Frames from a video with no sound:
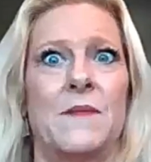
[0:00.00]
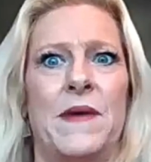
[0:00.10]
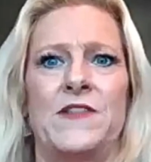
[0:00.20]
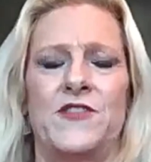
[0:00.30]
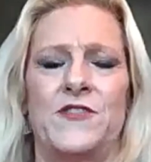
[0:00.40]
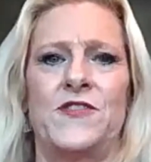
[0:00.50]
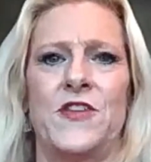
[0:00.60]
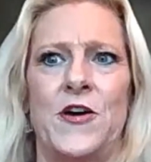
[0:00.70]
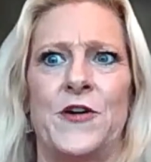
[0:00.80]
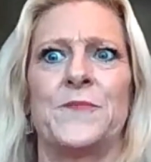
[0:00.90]
imagine
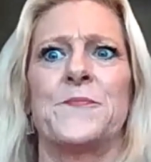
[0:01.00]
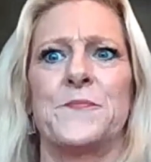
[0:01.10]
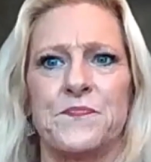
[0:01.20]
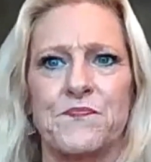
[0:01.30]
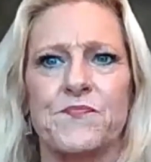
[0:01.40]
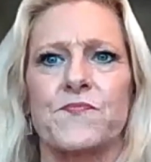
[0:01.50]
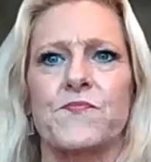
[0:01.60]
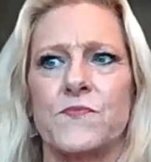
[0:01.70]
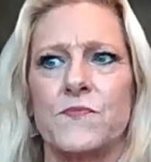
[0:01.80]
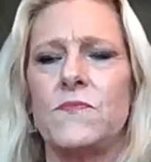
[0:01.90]
so.
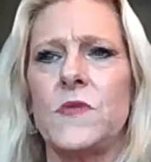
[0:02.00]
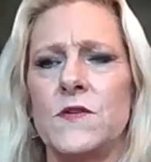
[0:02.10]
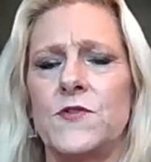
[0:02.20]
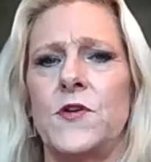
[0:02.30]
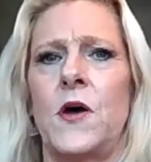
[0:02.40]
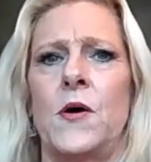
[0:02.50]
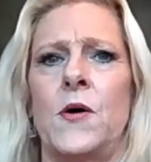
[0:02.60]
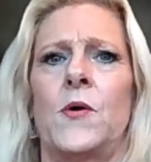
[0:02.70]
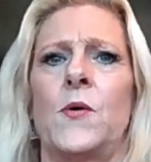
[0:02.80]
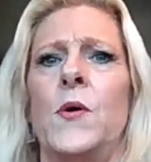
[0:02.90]

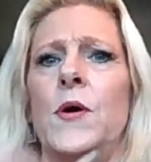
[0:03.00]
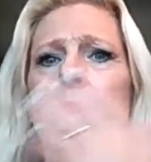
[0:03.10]
So